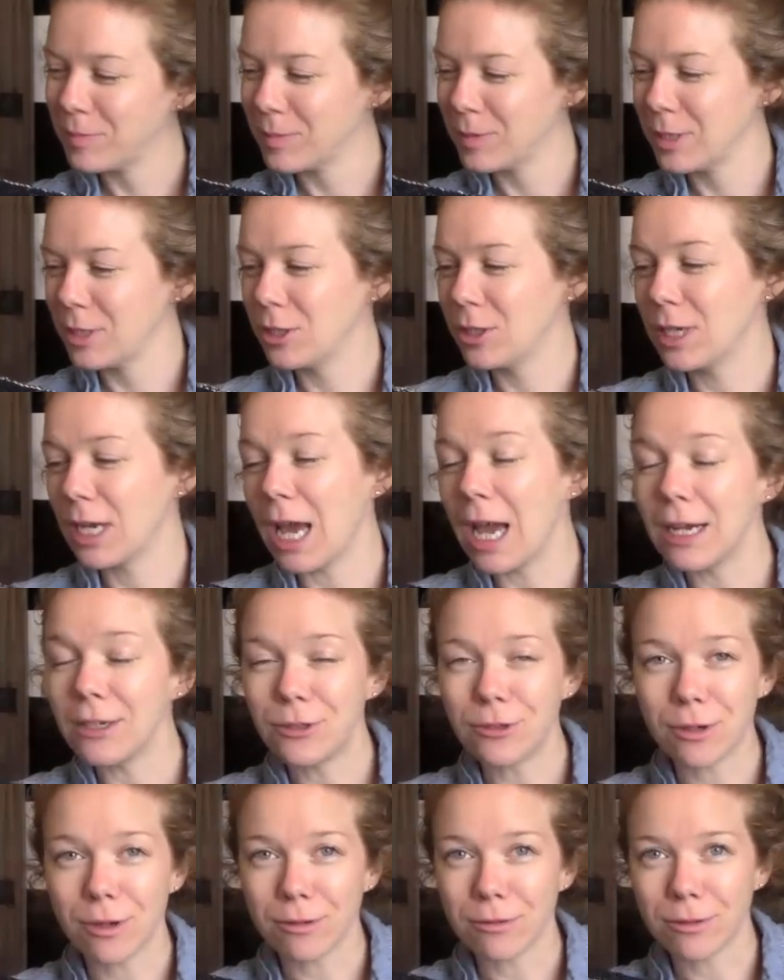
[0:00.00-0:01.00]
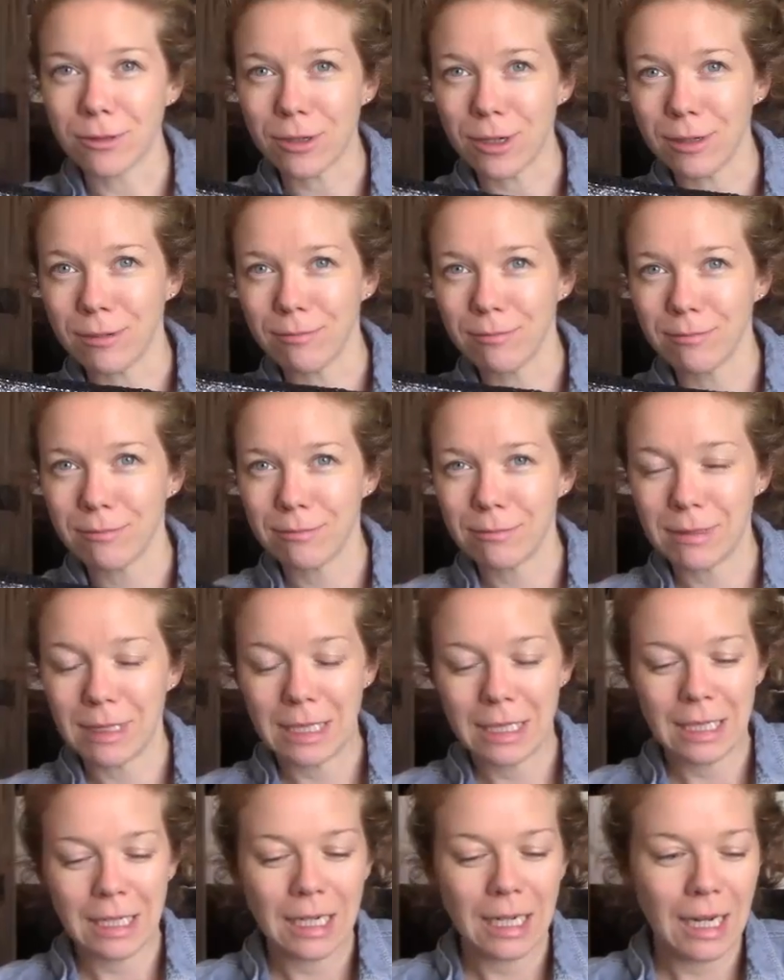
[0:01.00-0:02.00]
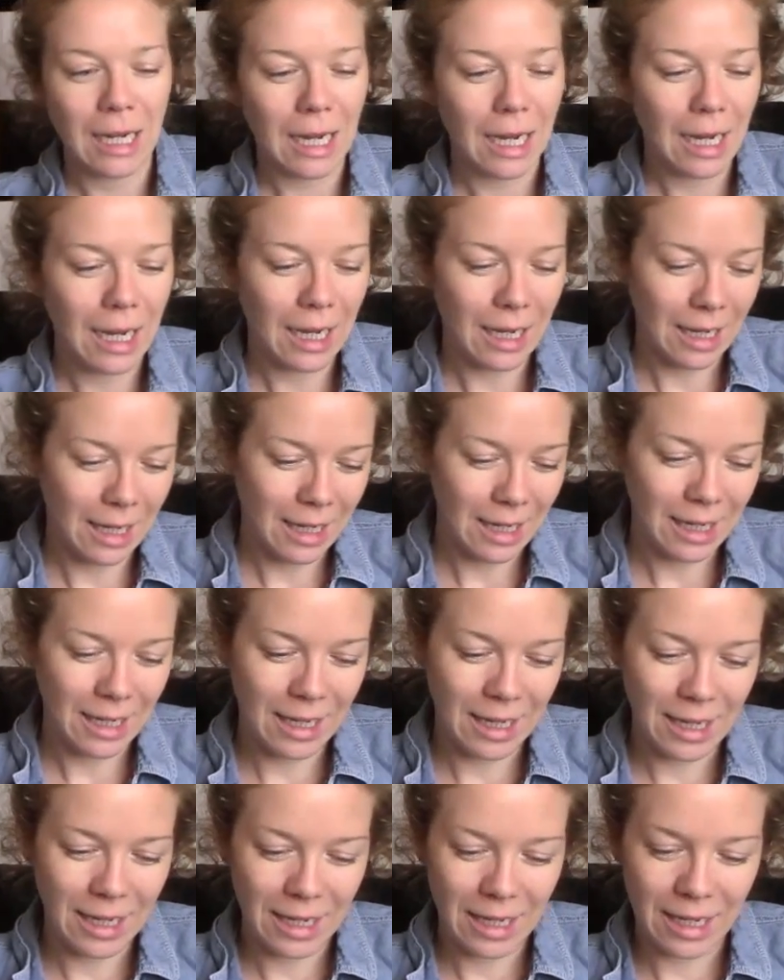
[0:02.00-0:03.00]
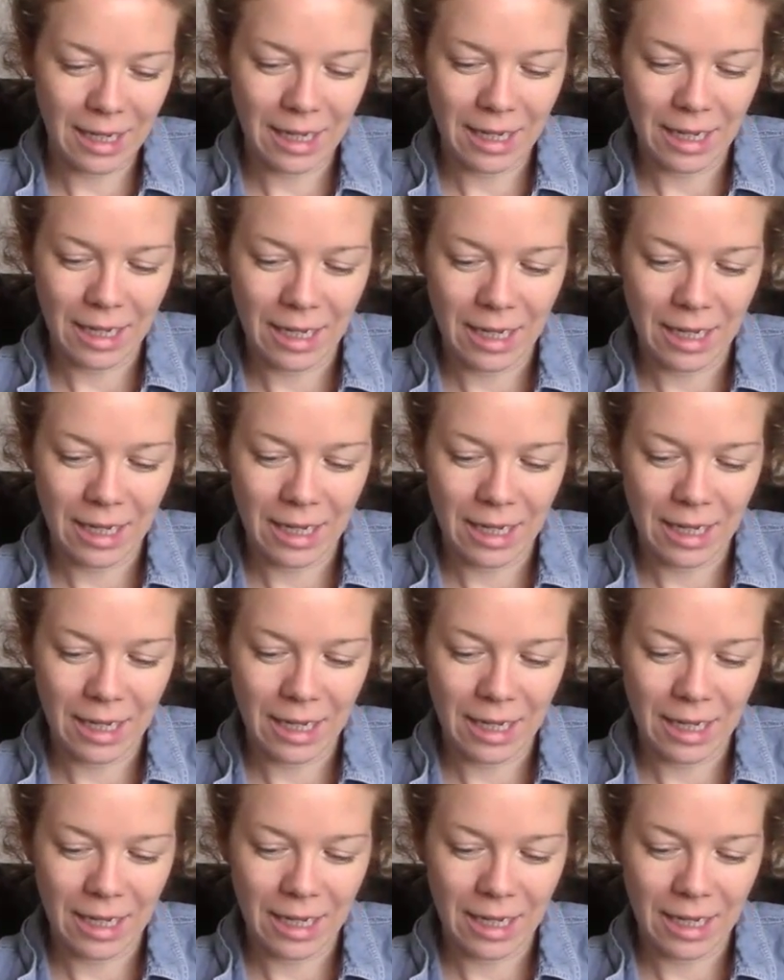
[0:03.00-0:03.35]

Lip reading: You can add your own trim. I